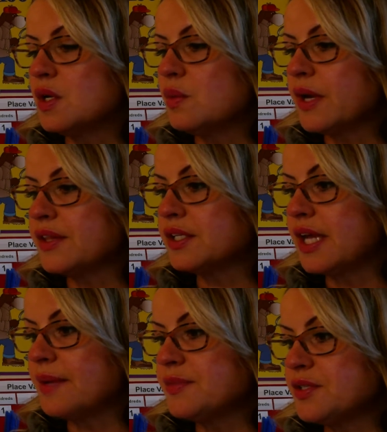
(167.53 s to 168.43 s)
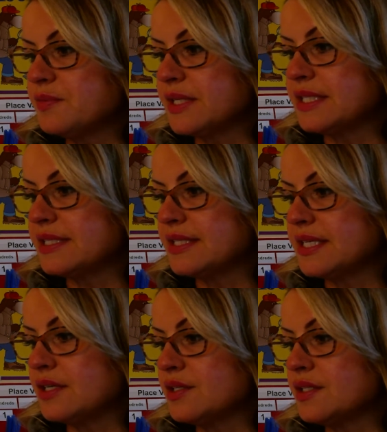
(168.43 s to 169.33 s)
while the lobsterman
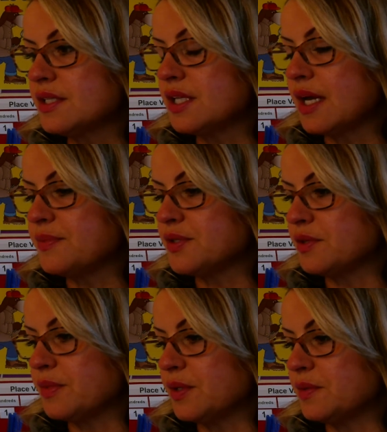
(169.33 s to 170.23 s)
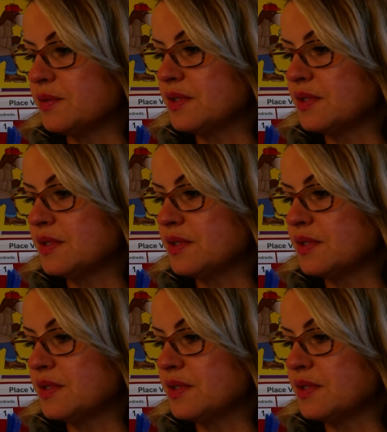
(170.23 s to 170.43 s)
steers the lobster boat.